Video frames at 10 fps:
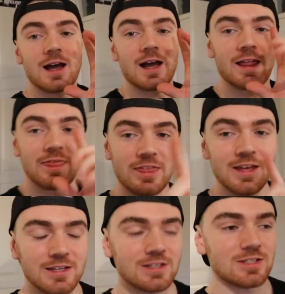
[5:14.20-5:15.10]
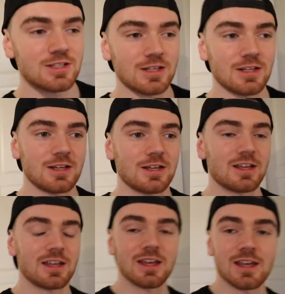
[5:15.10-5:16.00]
And this
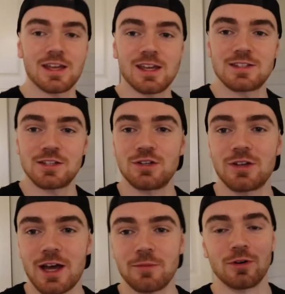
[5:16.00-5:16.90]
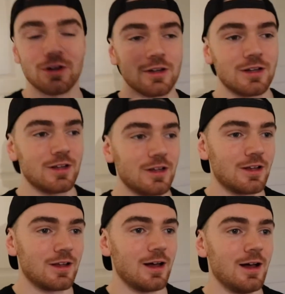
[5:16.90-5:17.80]
is the new camera.
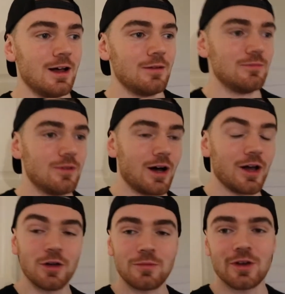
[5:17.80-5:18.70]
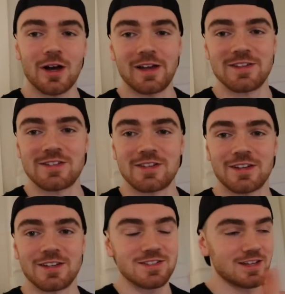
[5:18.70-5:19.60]
I hope you guys
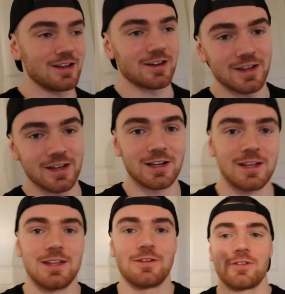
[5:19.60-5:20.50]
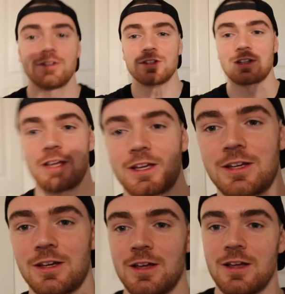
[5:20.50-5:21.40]
can see like a clear difference. Like
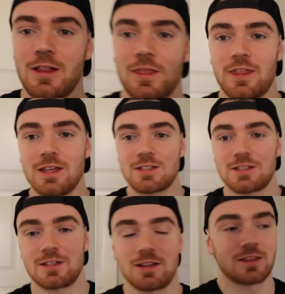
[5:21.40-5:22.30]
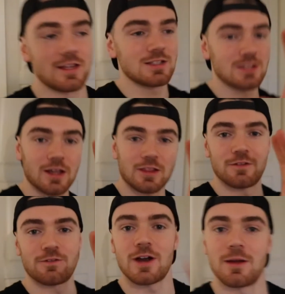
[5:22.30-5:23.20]
this is like the
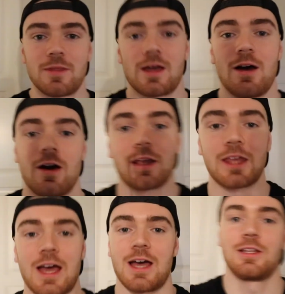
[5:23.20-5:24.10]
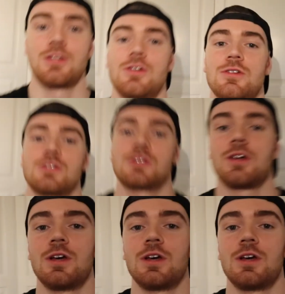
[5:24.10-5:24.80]
frame that I can use.